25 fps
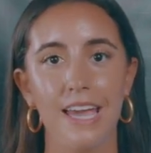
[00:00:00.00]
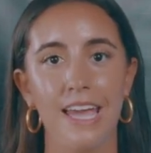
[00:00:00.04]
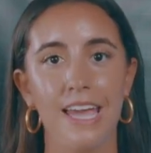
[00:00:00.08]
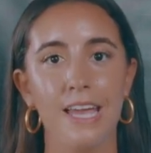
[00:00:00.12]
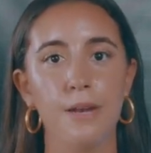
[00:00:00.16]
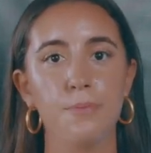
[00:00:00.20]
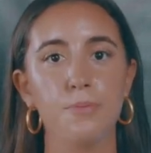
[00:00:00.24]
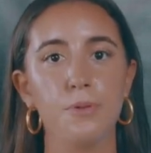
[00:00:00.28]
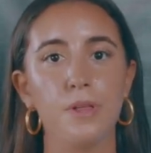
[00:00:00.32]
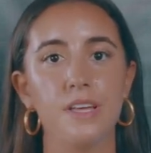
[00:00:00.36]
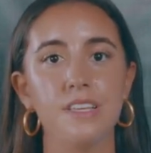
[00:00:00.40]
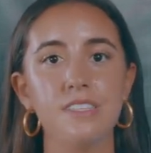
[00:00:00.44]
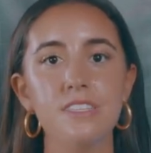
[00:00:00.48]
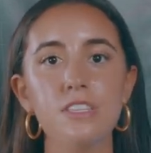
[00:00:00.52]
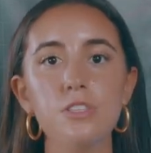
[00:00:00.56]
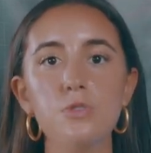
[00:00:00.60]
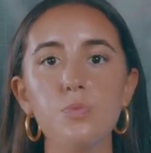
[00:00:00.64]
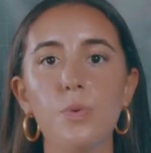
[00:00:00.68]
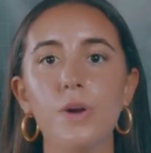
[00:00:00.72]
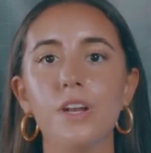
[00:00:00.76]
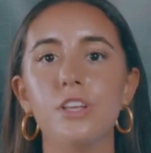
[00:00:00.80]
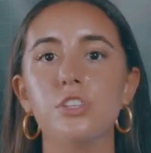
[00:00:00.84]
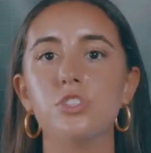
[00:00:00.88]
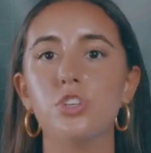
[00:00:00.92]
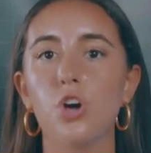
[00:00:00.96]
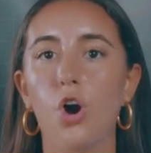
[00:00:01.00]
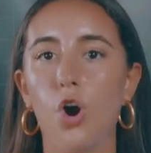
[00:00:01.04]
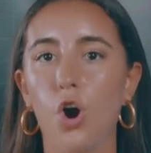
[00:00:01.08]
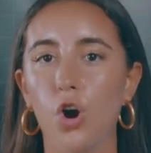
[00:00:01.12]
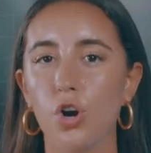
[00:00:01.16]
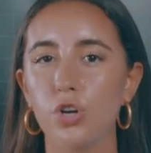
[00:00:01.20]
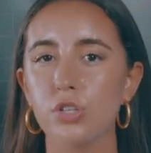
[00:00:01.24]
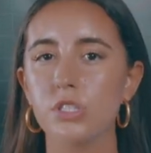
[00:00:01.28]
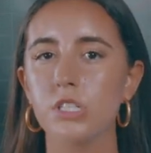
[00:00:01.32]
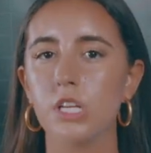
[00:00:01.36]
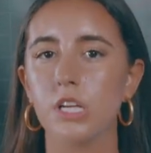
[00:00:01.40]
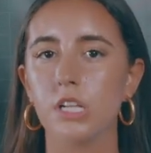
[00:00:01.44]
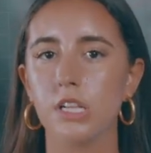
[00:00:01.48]
In places when it's
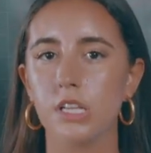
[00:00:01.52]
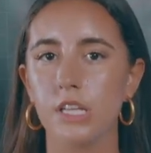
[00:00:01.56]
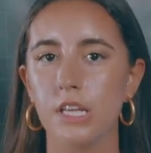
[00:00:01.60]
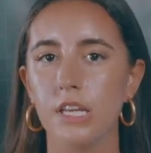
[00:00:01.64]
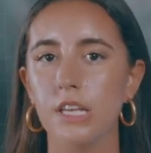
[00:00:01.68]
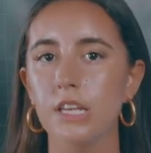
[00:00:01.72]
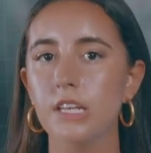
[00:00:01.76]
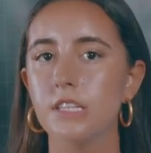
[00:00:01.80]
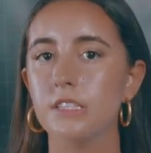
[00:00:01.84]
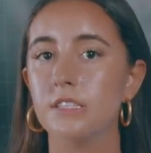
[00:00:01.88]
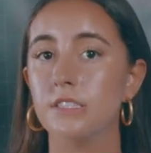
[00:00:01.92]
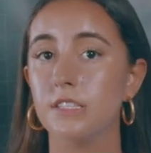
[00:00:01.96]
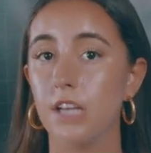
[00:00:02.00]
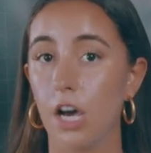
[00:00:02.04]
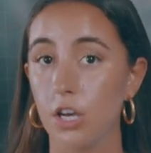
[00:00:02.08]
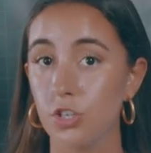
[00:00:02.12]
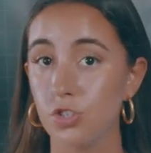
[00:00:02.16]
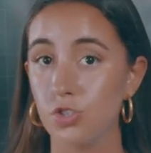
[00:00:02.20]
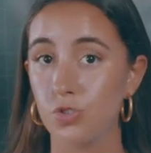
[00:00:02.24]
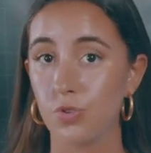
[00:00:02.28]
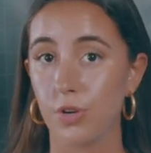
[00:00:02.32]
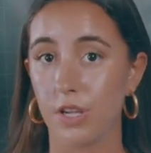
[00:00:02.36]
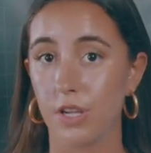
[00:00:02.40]
hard to clean, it does